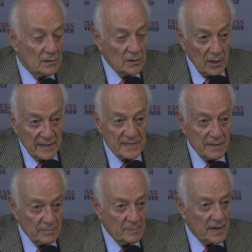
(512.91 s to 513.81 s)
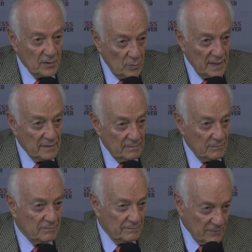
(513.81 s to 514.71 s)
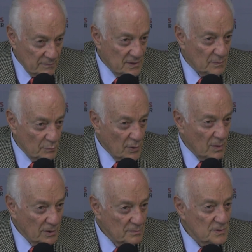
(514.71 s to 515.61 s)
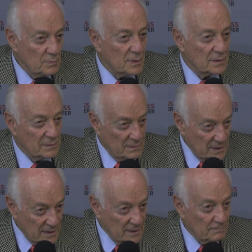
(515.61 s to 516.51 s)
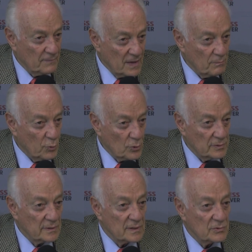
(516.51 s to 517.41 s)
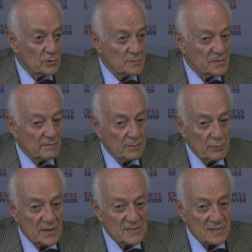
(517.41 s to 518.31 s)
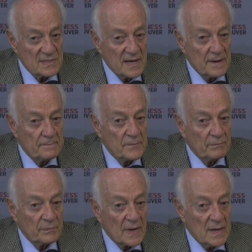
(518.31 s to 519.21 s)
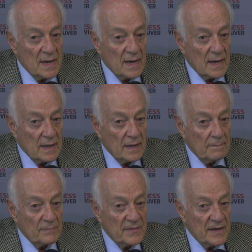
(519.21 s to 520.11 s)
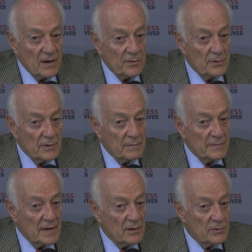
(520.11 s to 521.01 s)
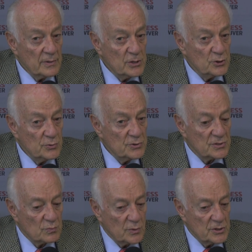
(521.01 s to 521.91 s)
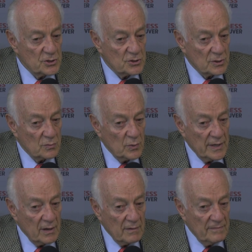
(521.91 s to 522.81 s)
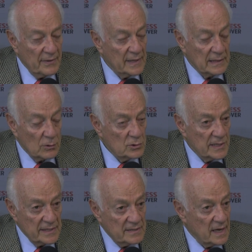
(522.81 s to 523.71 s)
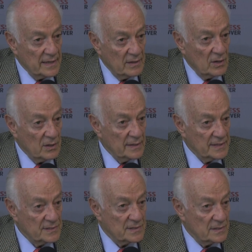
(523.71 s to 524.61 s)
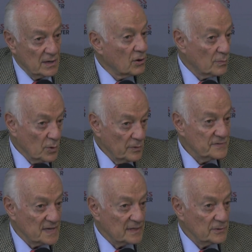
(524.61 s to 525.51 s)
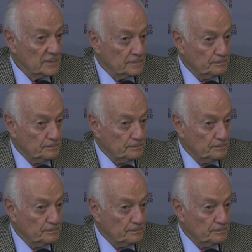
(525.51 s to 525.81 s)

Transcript: Not exempt, by the way, from some problems, but important in terms of the presence. The other issues which we are very closely tied on is the automotive sector.